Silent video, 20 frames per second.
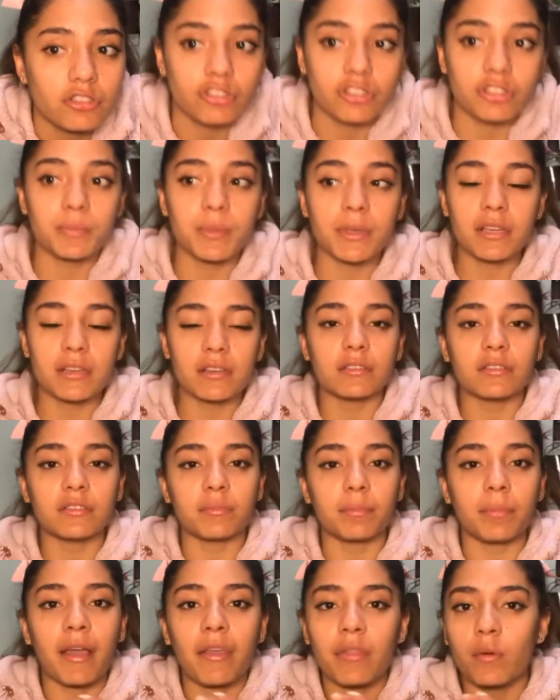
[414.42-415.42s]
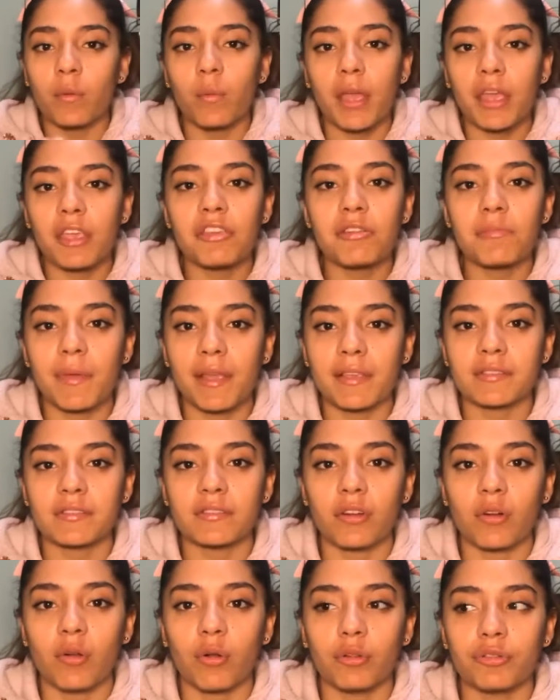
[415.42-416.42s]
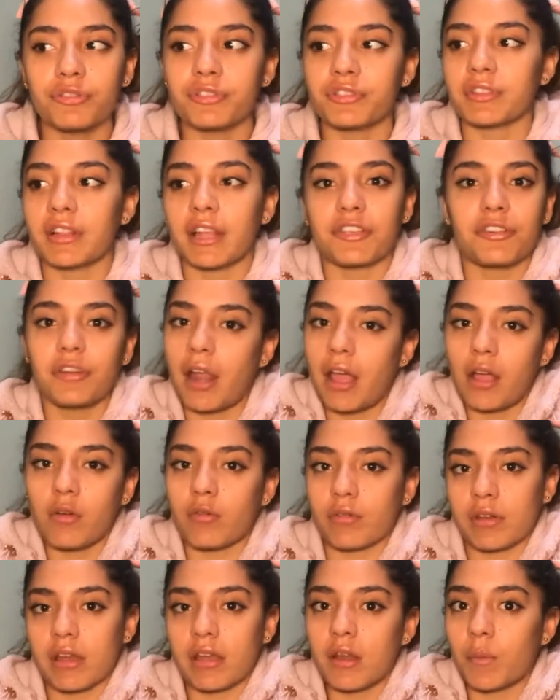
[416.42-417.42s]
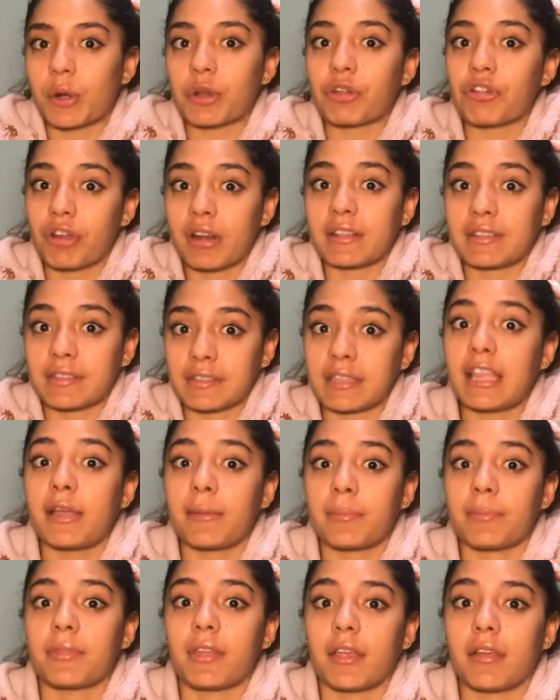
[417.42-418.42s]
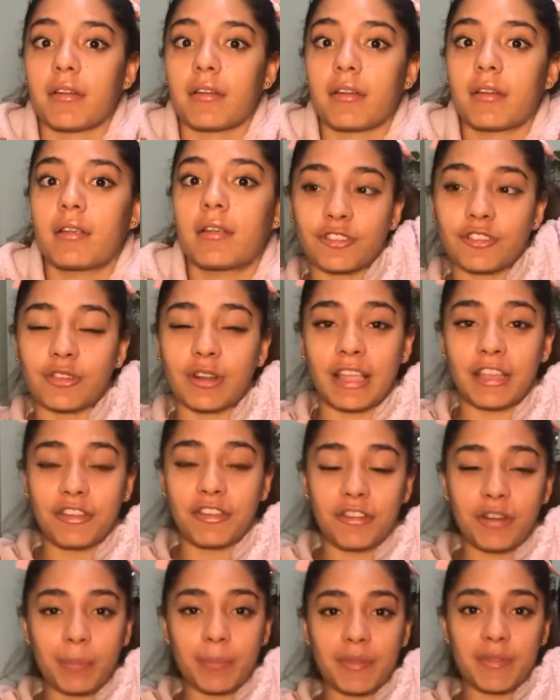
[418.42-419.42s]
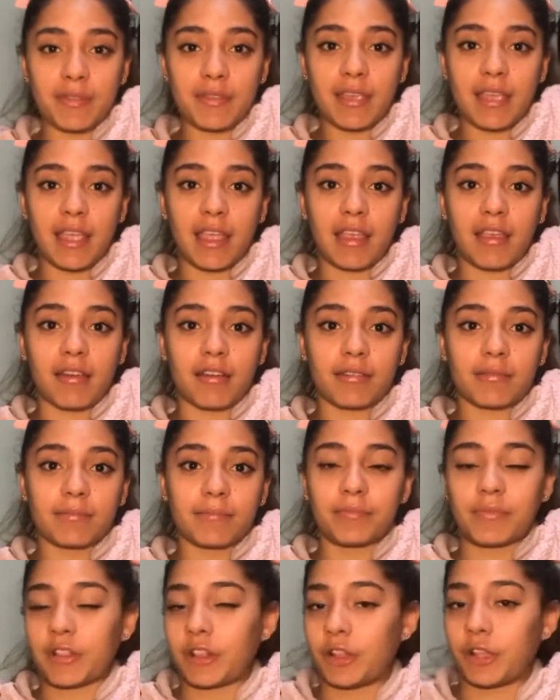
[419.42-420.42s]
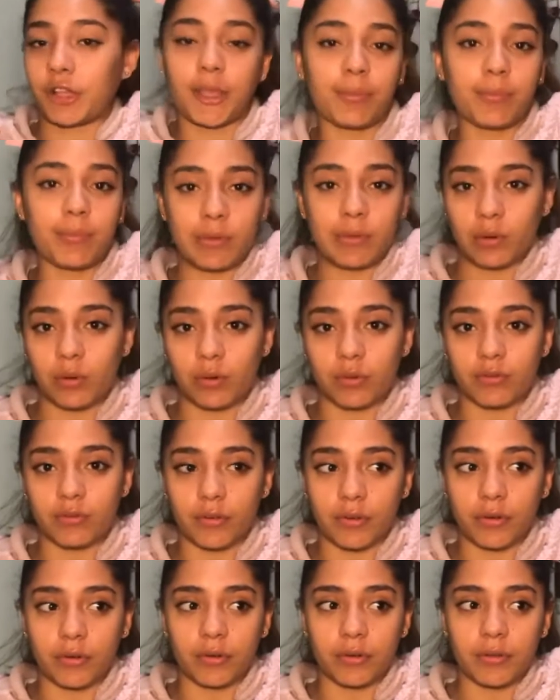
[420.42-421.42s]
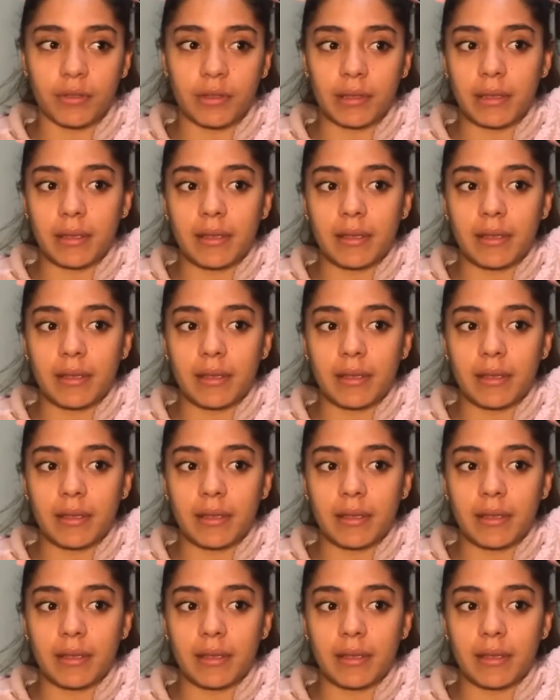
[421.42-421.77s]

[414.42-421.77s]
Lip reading: Just because by the way your bases are holding, it's like you're not going anywhere, you're gonna stay up there. So like, you're up in the air, looking beautiful.